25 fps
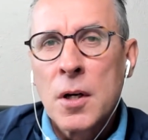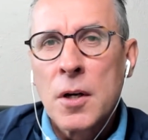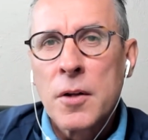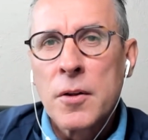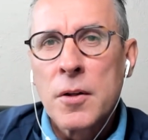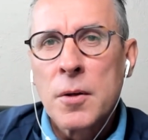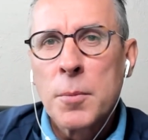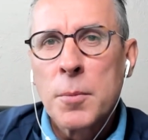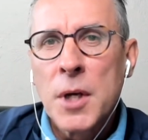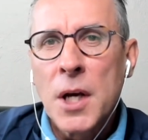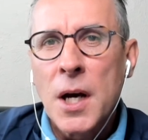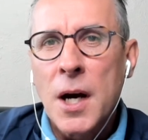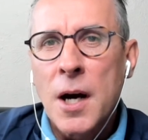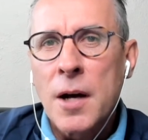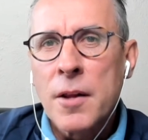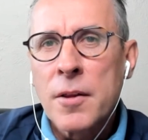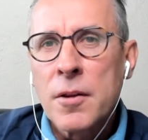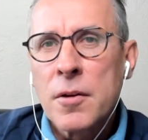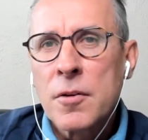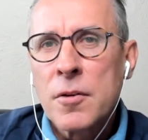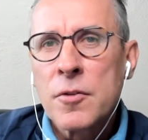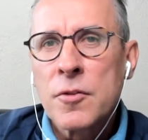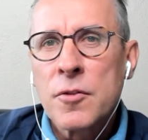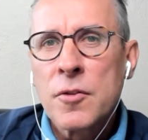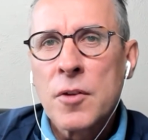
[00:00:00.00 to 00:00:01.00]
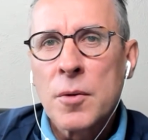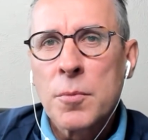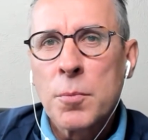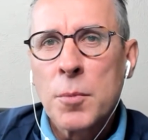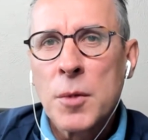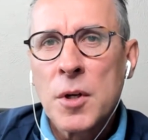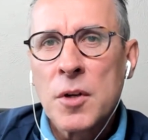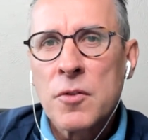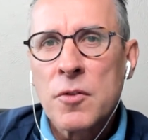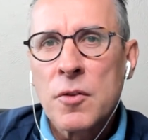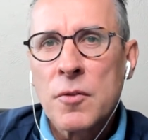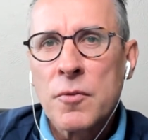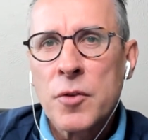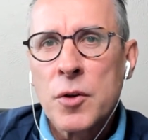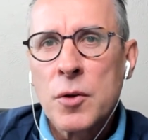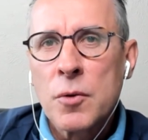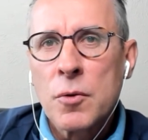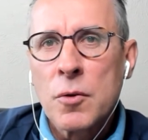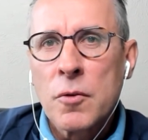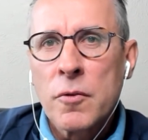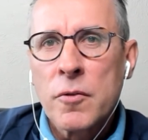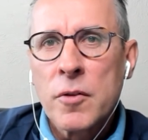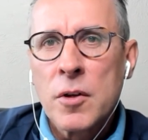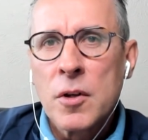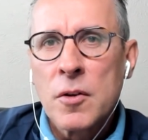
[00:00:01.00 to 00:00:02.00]
And there'll be others that miss a
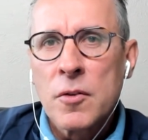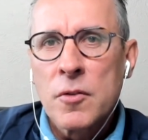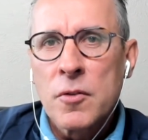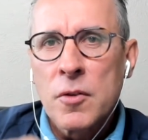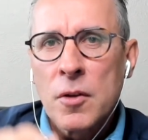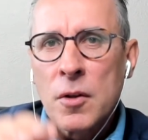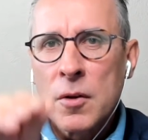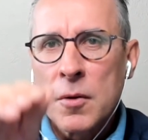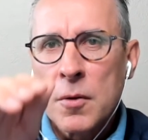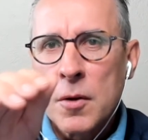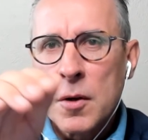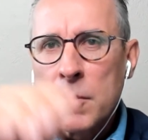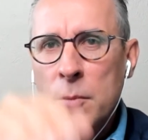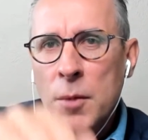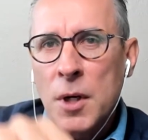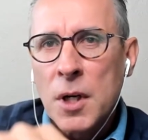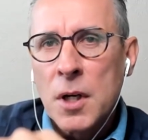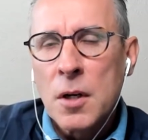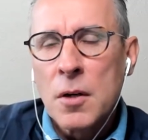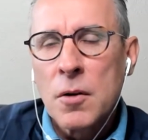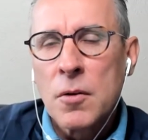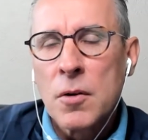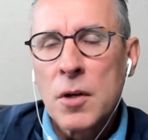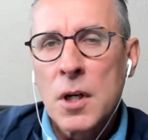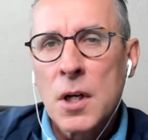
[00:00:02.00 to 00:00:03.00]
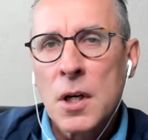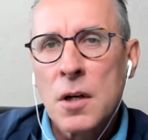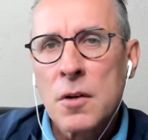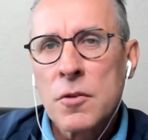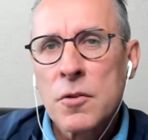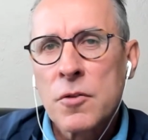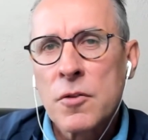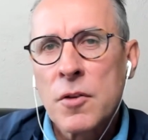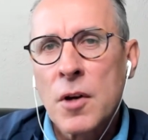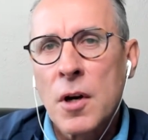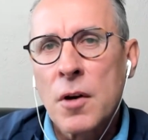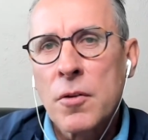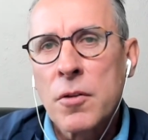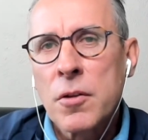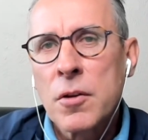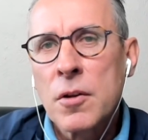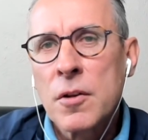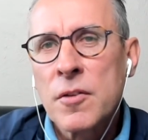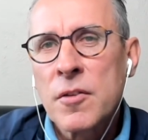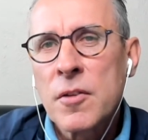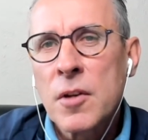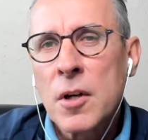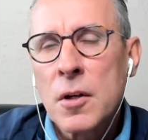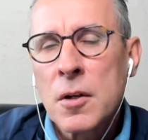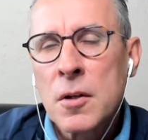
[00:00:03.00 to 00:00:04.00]
few of these and might go down south
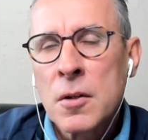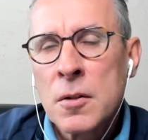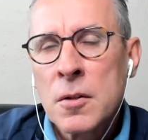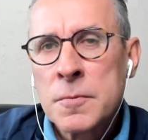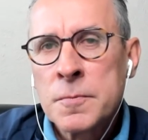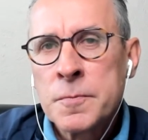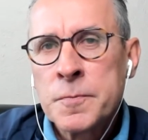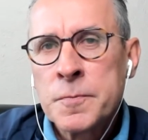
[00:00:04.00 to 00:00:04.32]
instead.